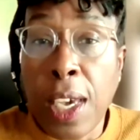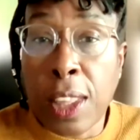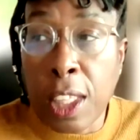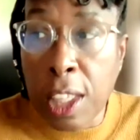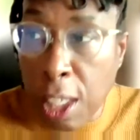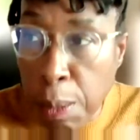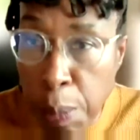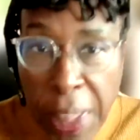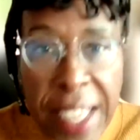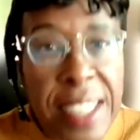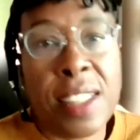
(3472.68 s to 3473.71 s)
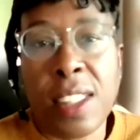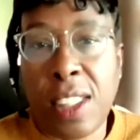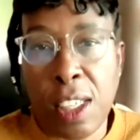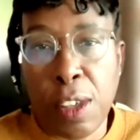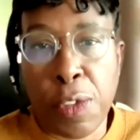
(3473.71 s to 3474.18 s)
the, the
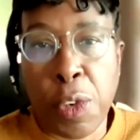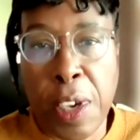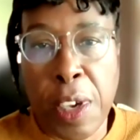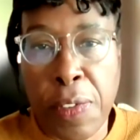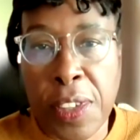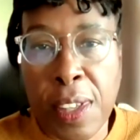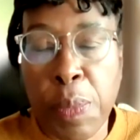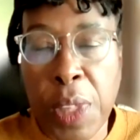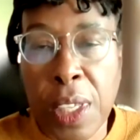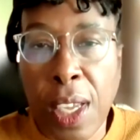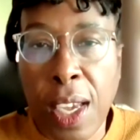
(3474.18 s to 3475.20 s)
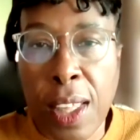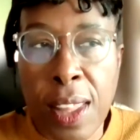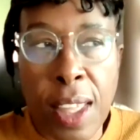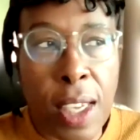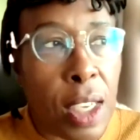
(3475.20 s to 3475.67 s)
complexity of grief is something that I
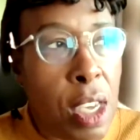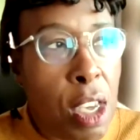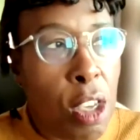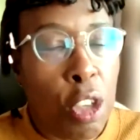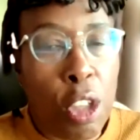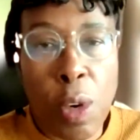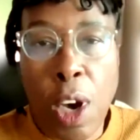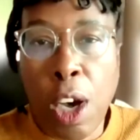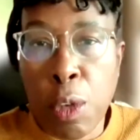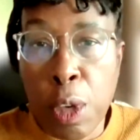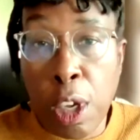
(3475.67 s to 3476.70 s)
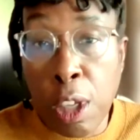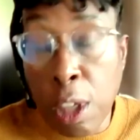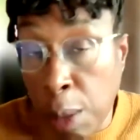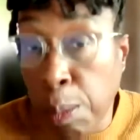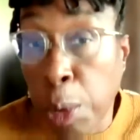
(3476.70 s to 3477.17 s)
think you know, our, our
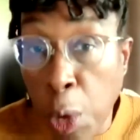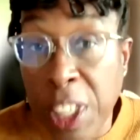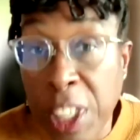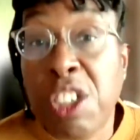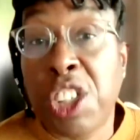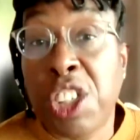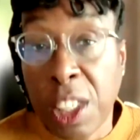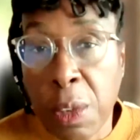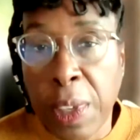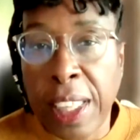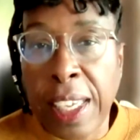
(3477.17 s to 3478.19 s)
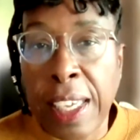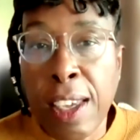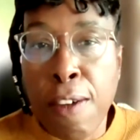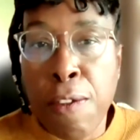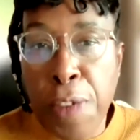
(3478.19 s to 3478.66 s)
uh, employers generally
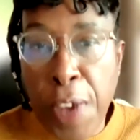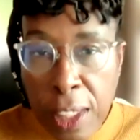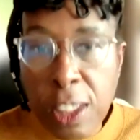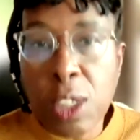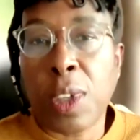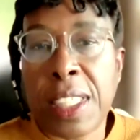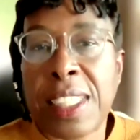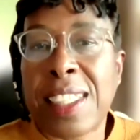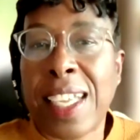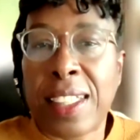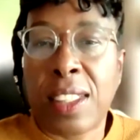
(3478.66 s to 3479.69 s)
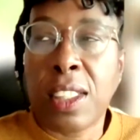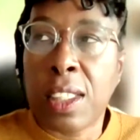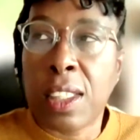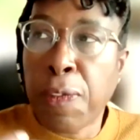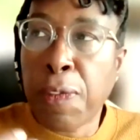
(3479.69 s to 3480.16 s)
fail to understand.
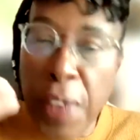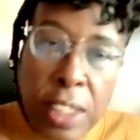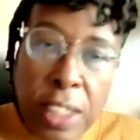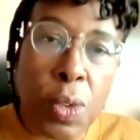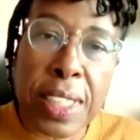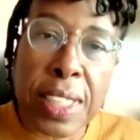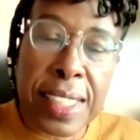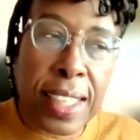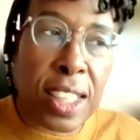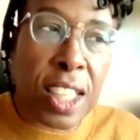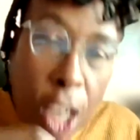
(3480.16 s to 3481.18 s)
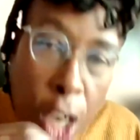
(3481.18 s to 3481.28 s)
They fail to understand the